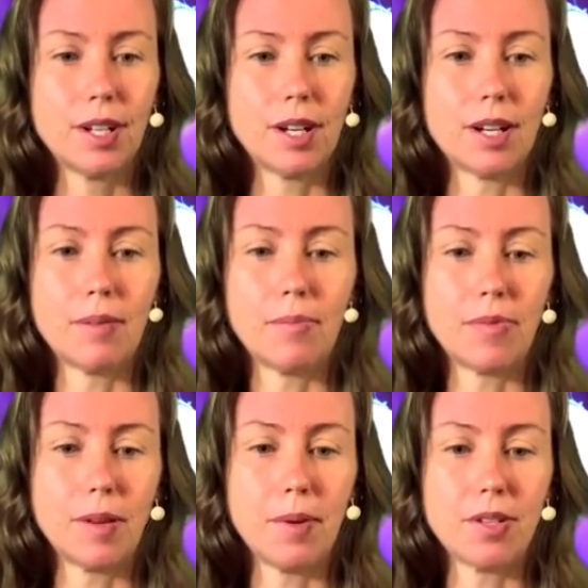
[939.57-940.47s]

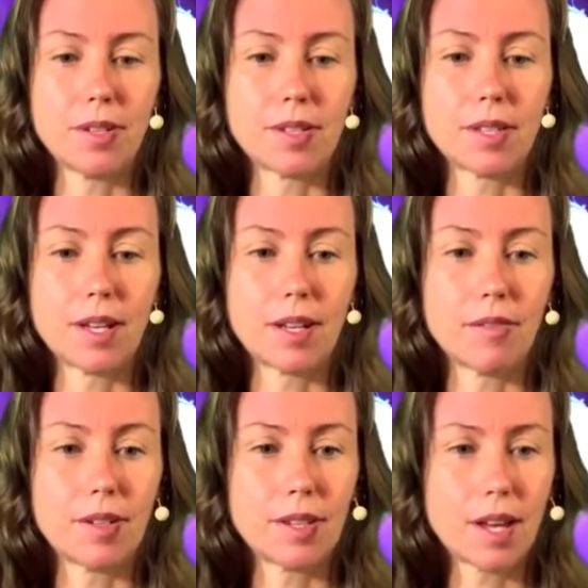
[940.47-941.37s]
Let me just like get
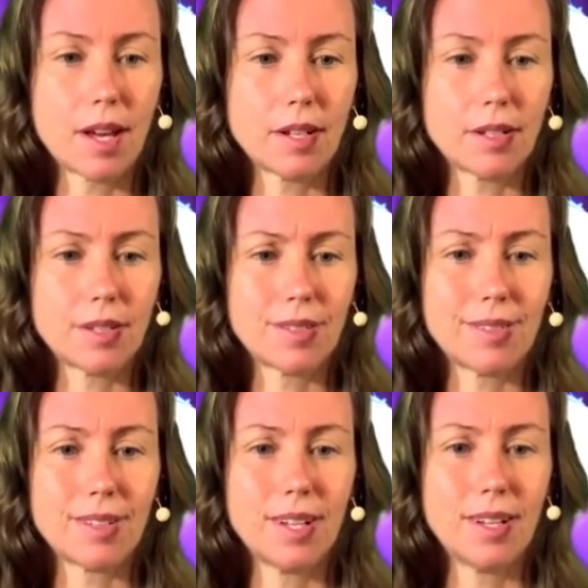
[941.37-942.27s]
rid of that.
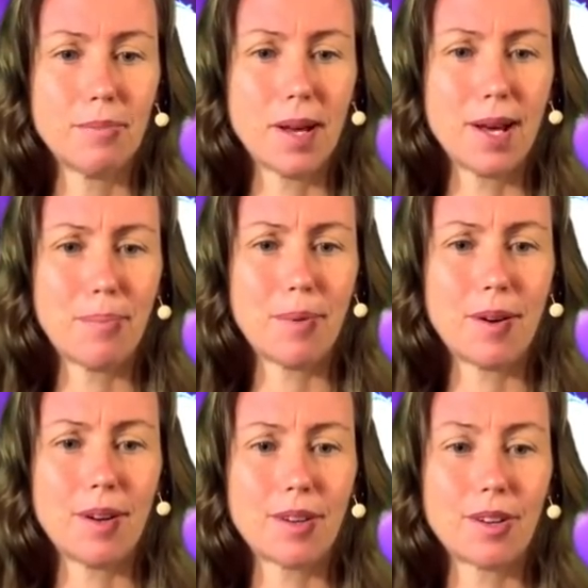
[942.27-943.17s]

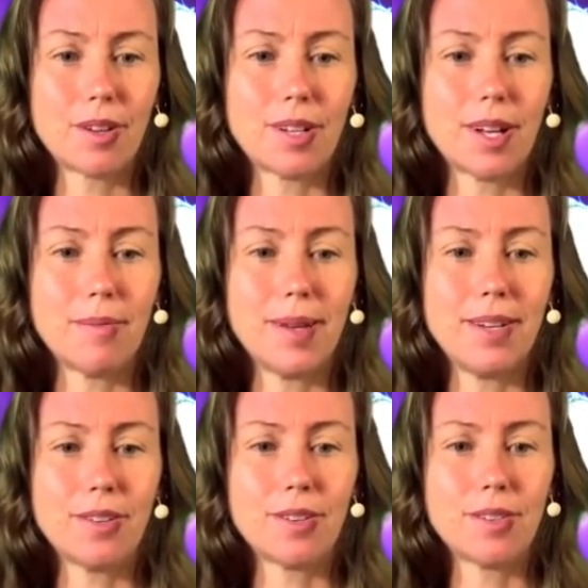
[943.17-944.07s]
Pepper, coconut
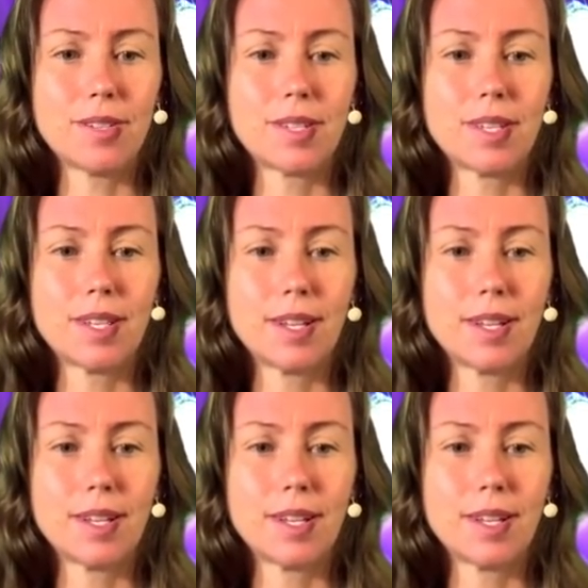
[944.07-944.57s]
aminos.